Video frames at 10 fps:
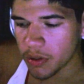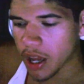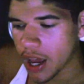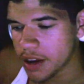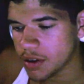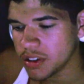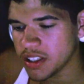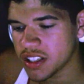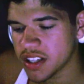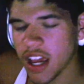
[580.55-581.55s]
um,
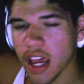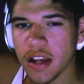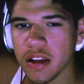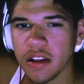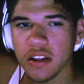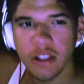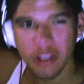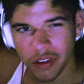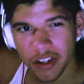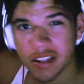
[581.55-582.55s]
I don't
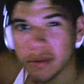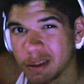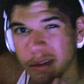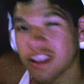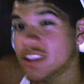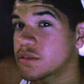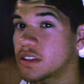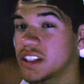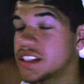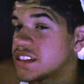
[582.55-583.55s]
understand critics
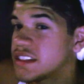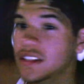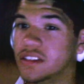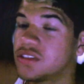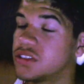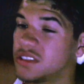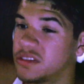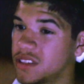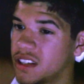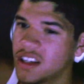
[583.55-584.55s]
complain about that as well. They're saying
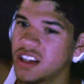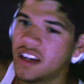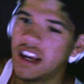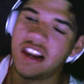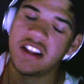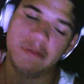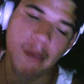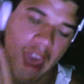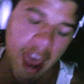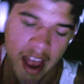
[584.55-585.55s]
Doctor Doom,
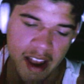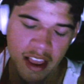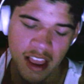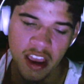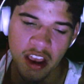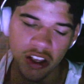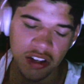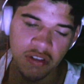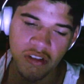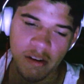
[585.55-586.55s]
he looks bad,
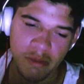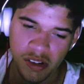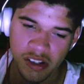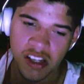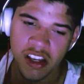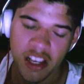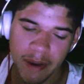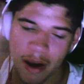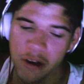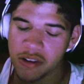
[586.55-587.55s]
he looks
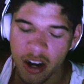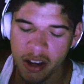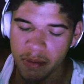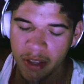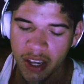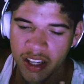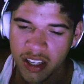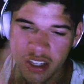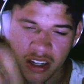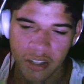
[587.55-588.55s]
horrible, his powers are
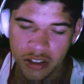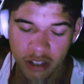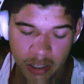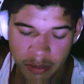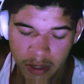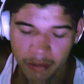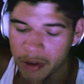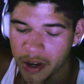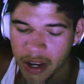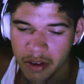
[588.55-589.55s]
out of place, he's
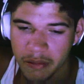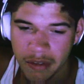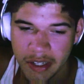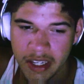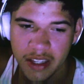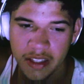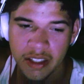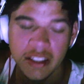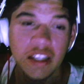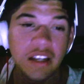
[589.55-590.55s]
uncontrollably freaky and
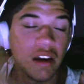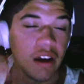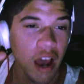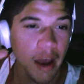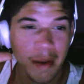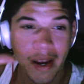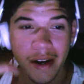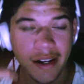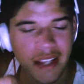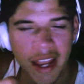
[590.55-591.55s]
ridiculous.
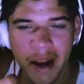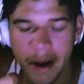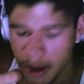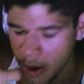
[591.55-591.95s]
I mean, I